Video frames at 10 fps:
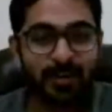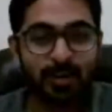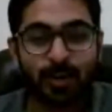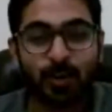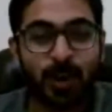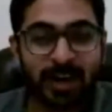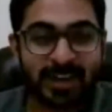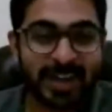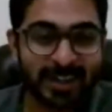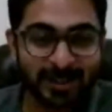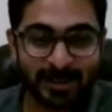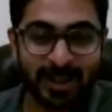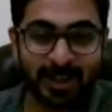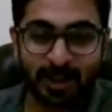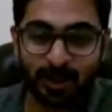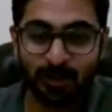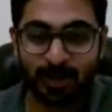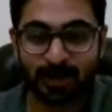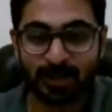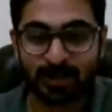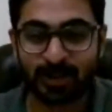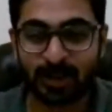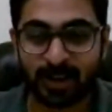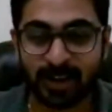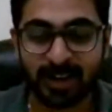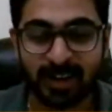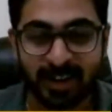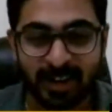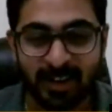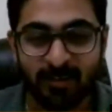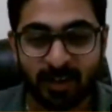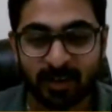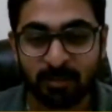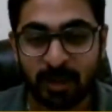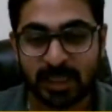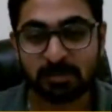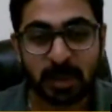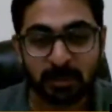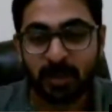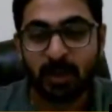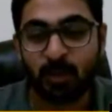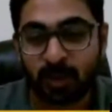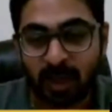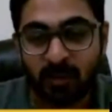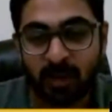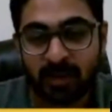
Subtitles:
Here you are 10 years later with one of the best people working with.